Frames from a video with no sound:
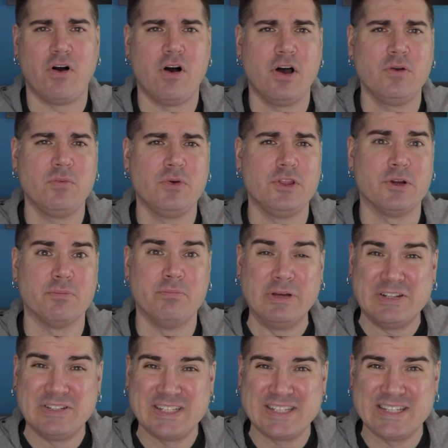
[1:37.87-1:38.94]
on when they're
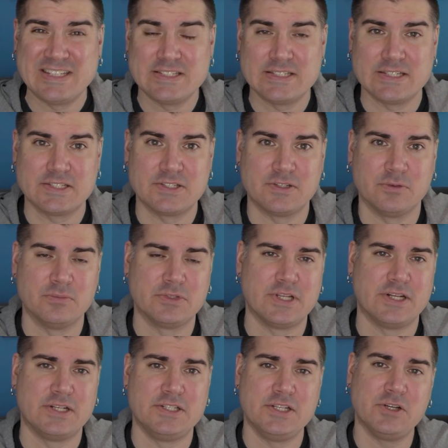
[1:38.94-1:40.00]
building these systems
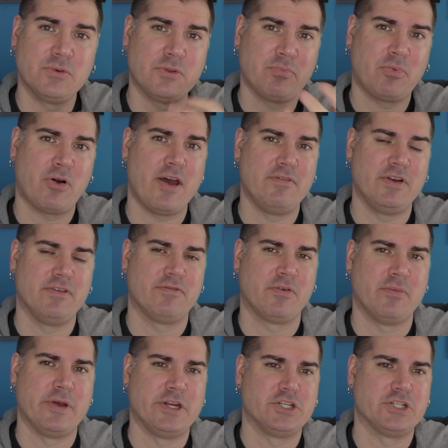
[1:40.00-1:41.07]
that deal with private
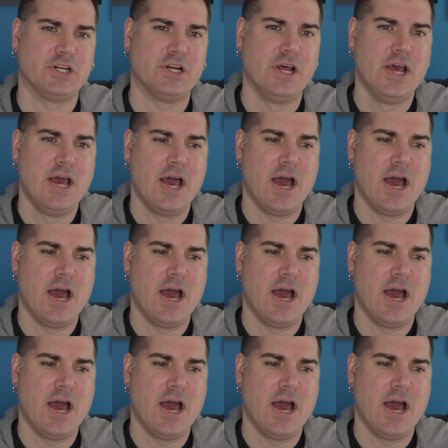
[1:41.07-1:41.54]
information,